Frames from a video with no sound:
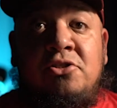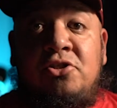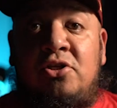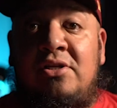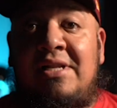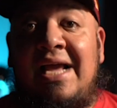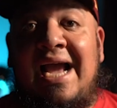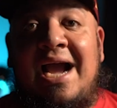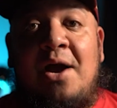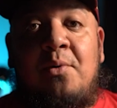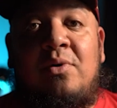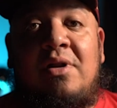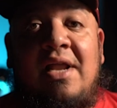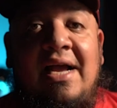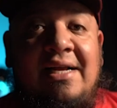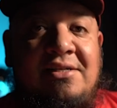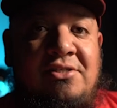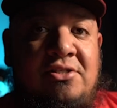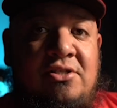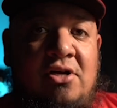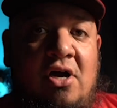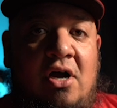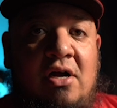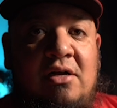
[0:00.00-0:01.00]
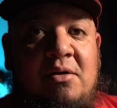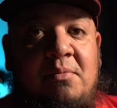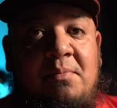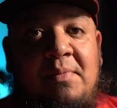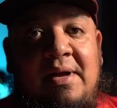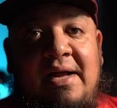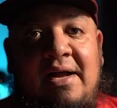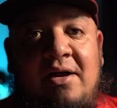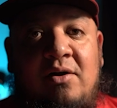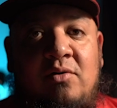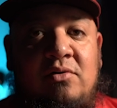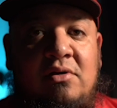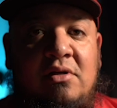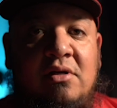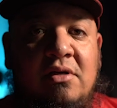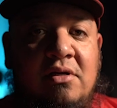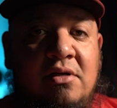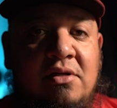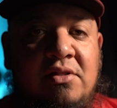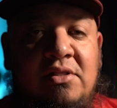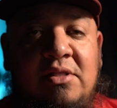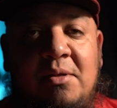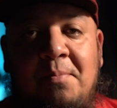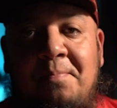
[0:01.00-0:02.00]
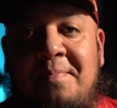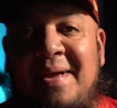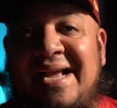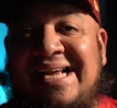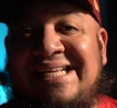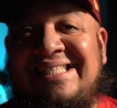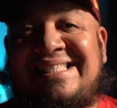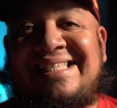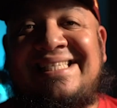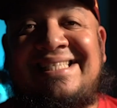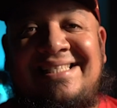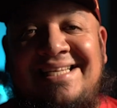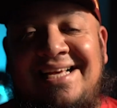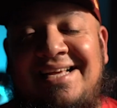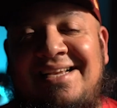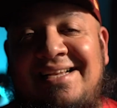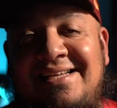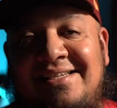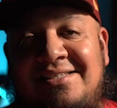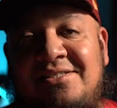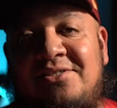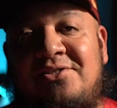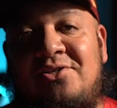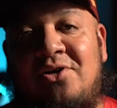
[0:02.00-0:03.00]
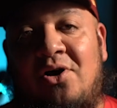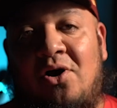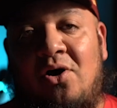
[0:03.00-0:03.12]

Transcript: Today I would like to talk about the basic settings